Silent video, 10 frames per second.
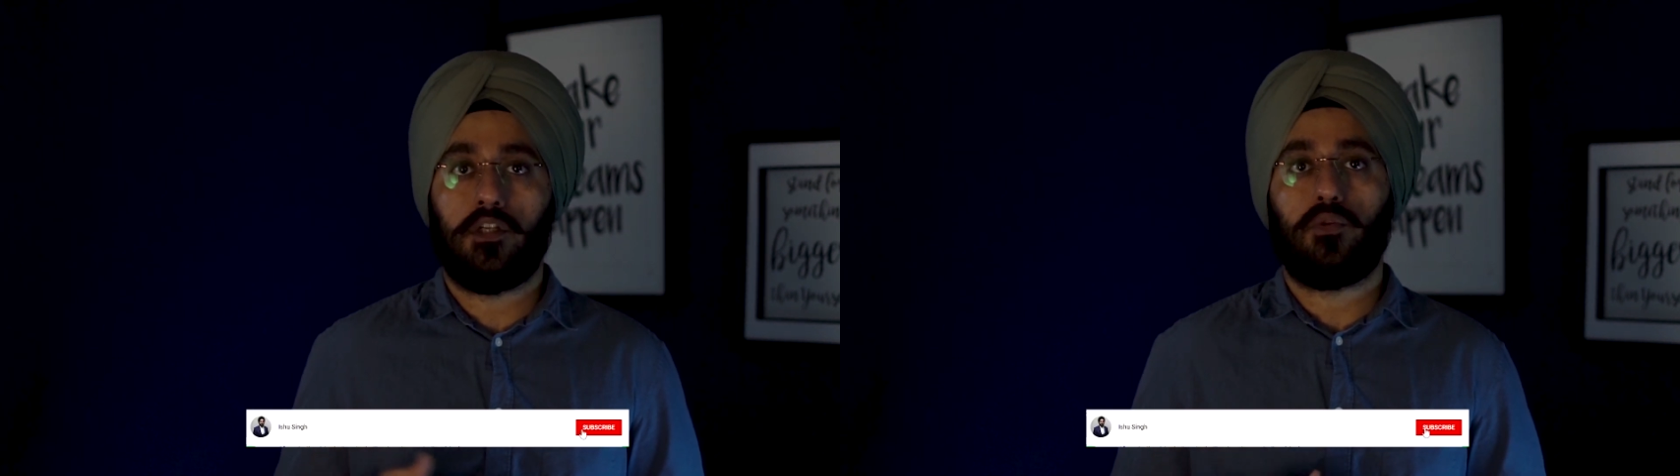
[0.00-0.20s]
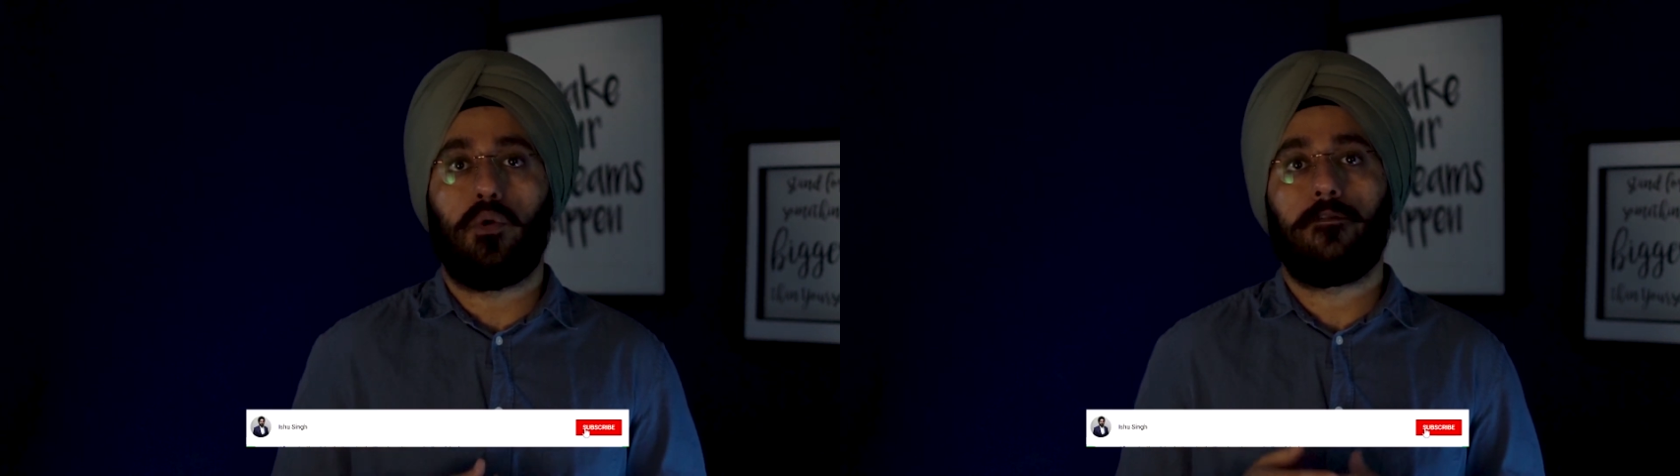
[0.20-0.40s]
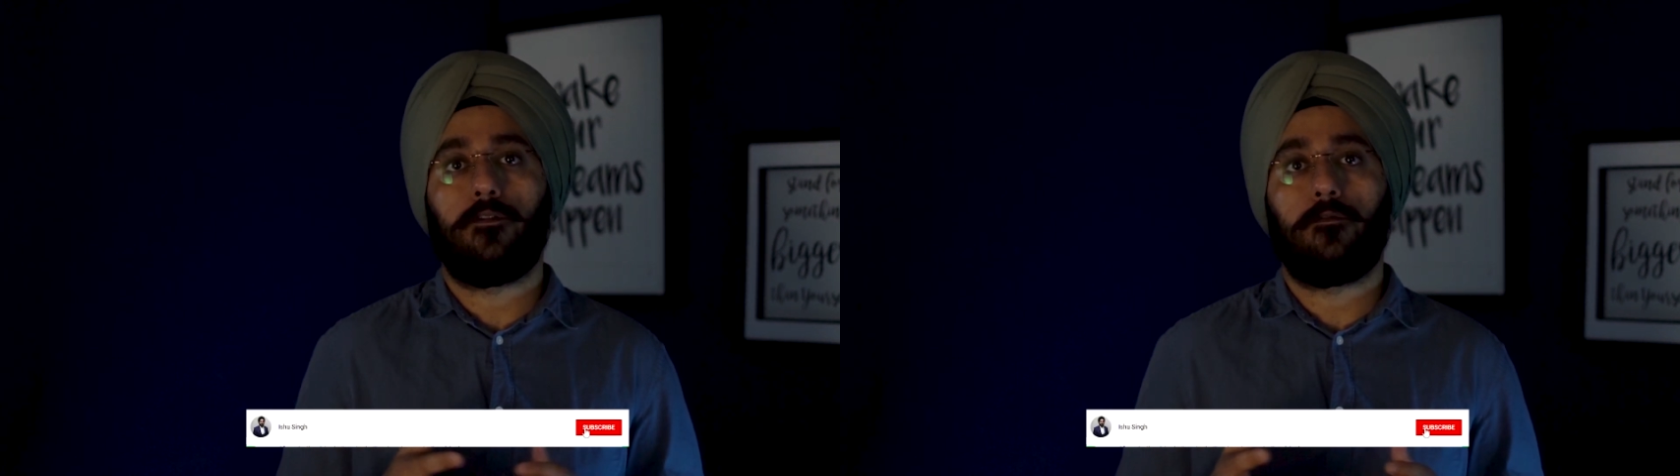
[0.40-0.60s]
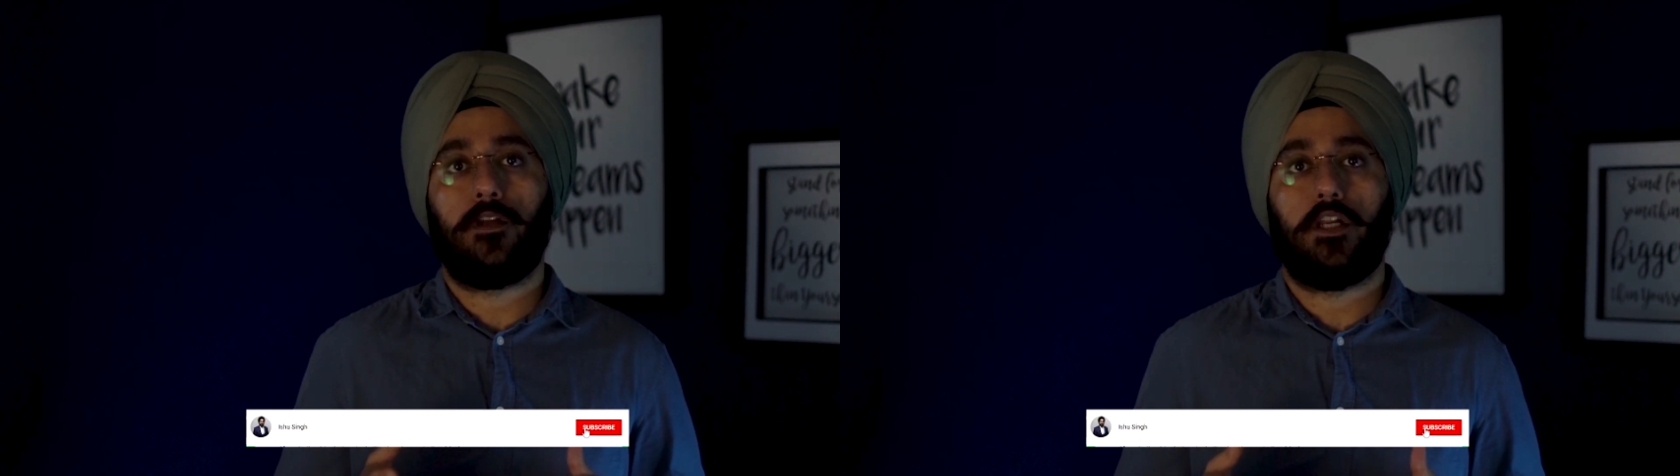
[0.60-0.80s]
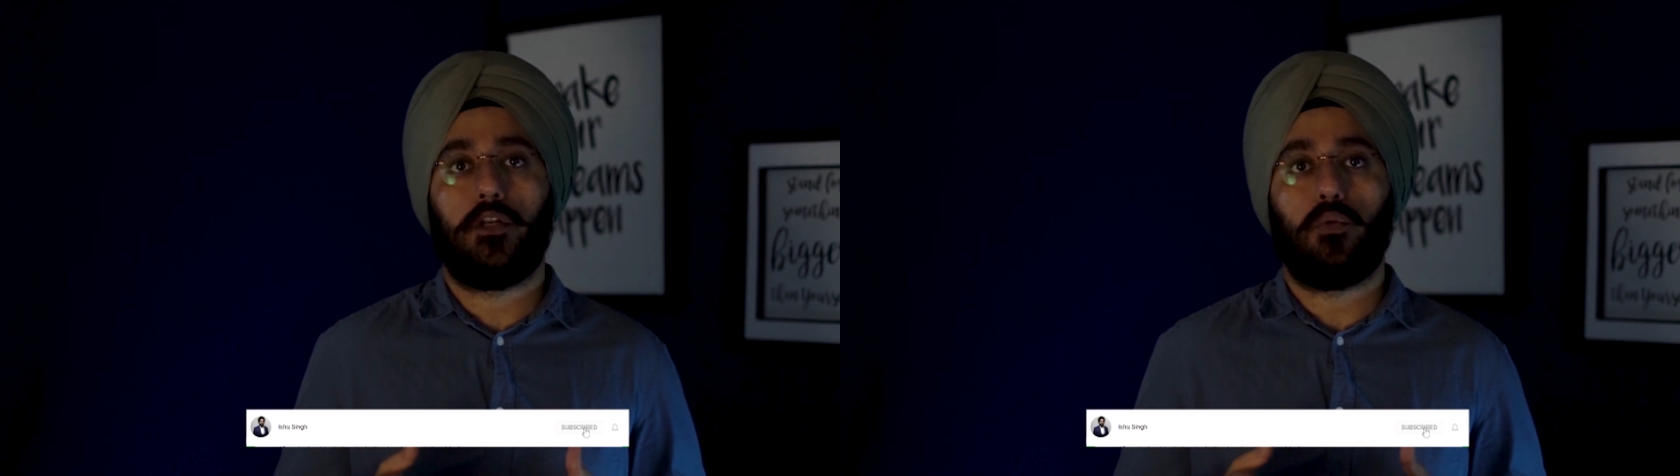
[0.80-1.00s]
So if you
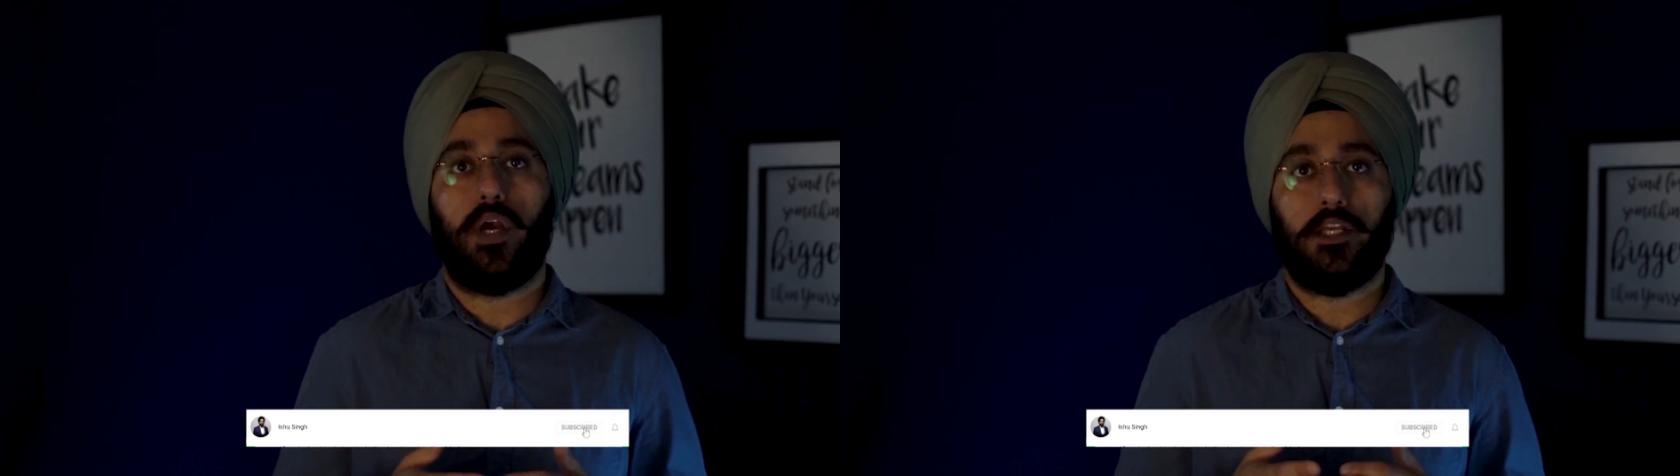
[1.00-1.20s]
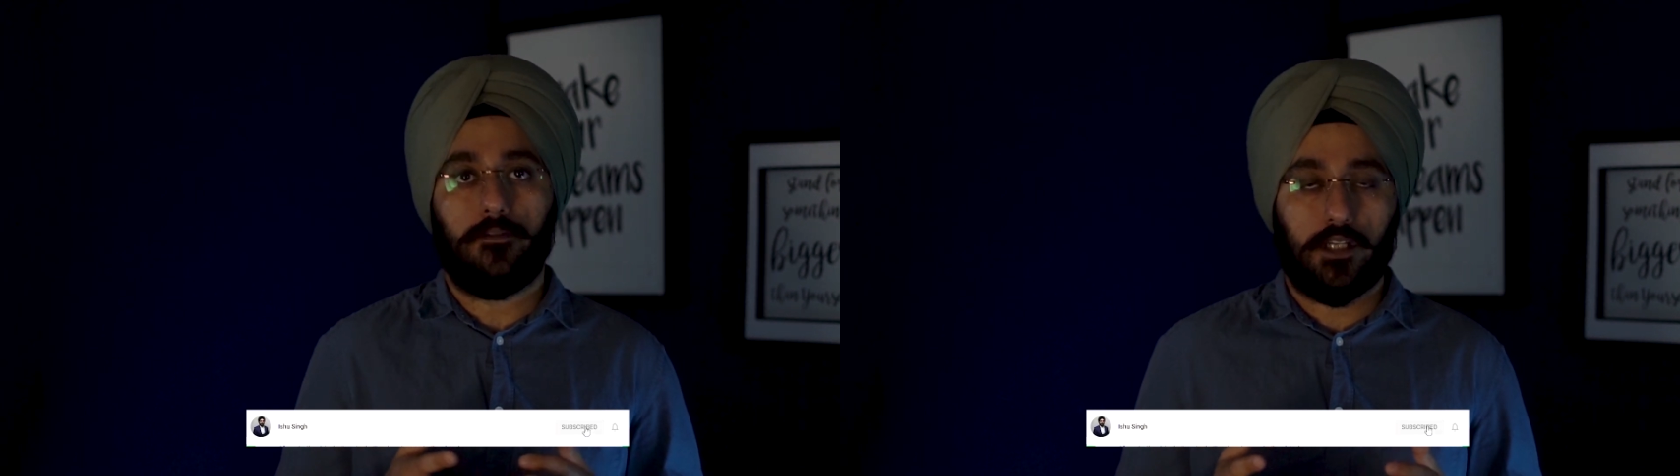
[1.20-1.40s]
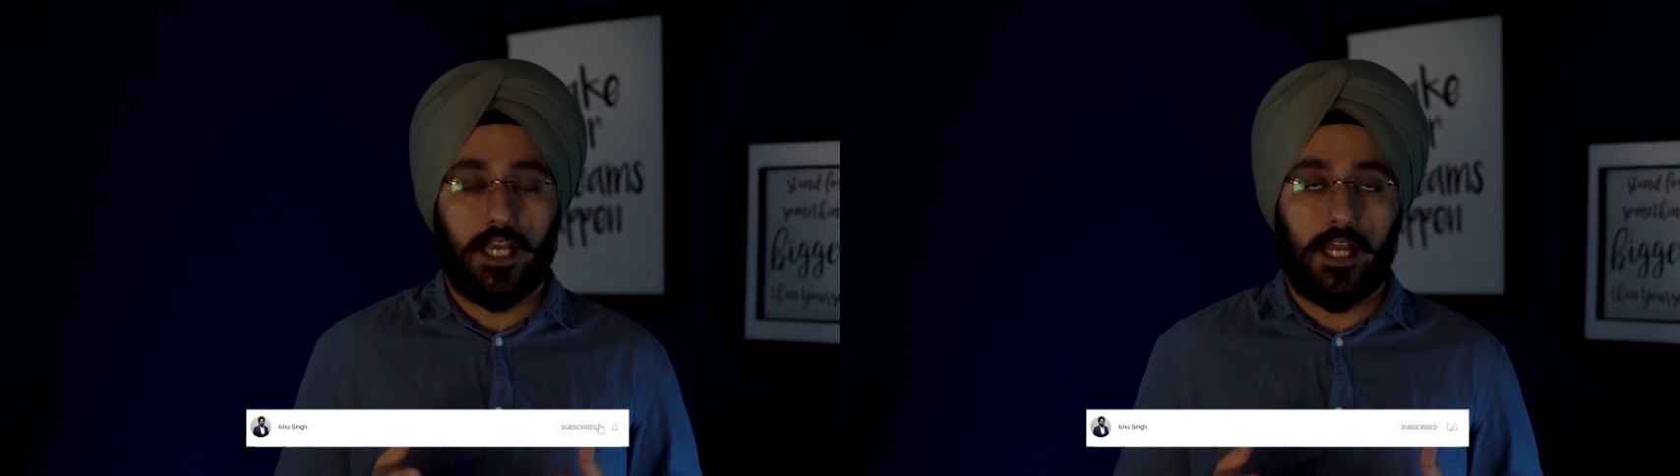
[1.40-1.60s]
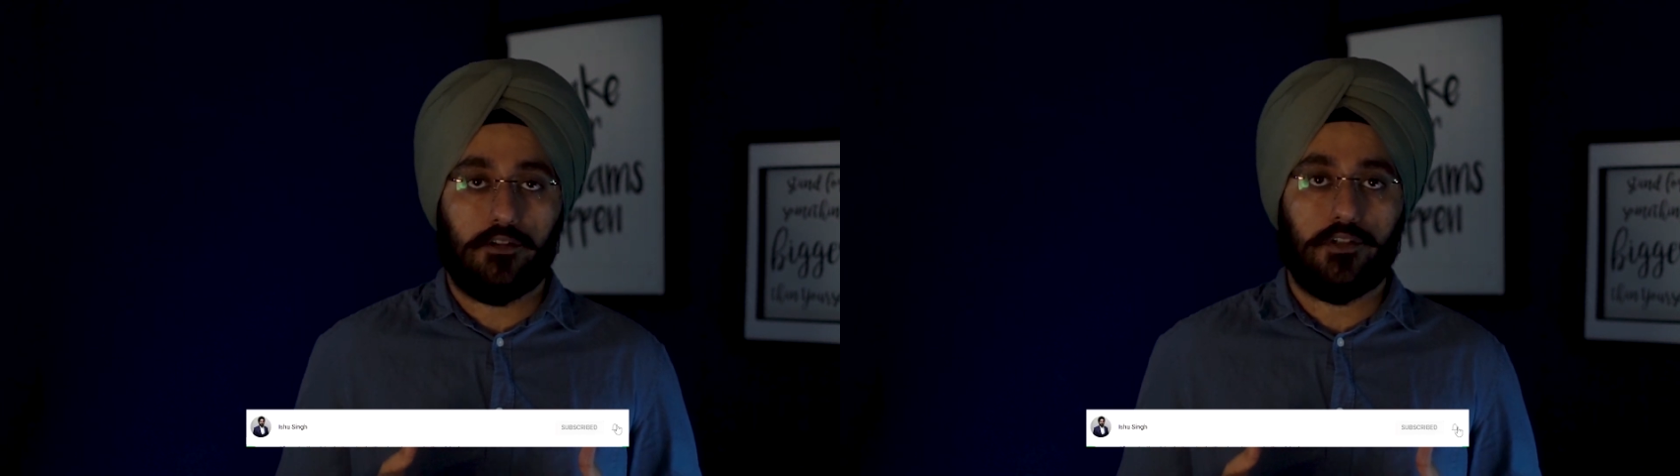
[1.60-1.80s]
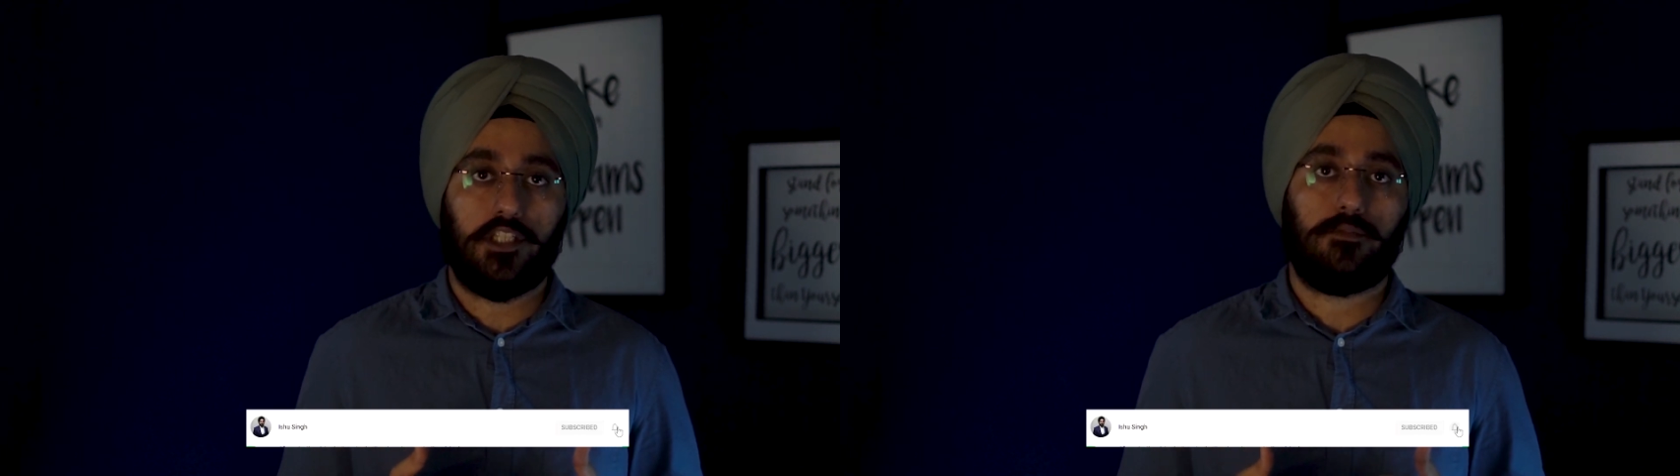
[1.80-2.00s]
fit into any of the
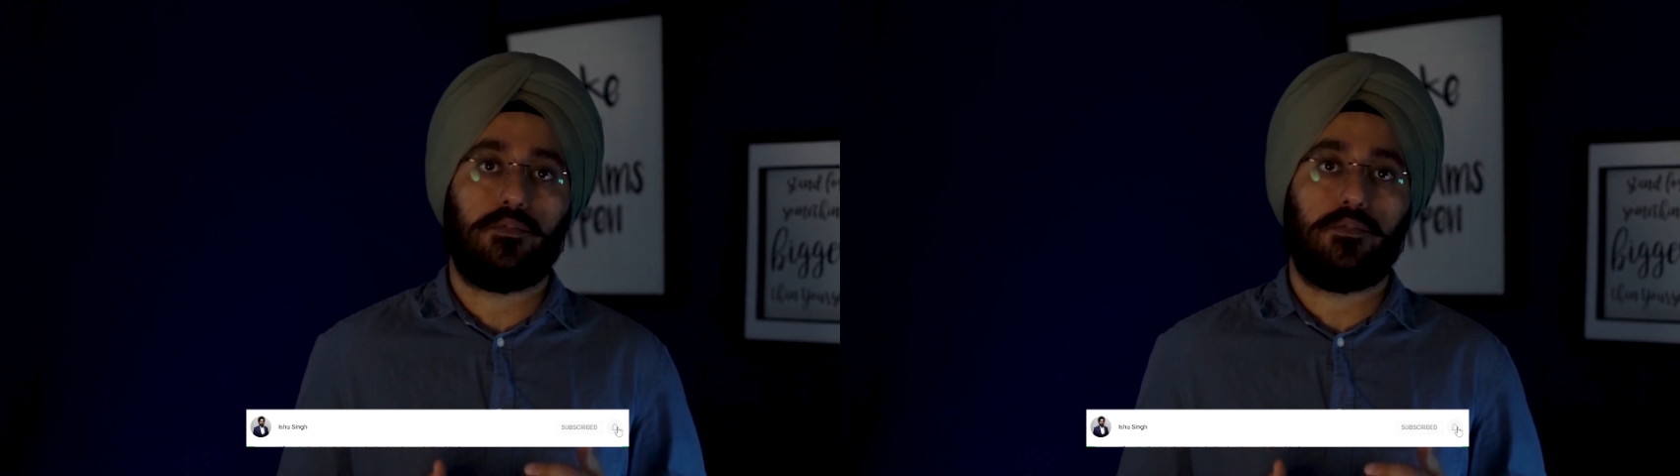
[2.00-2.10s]
categories,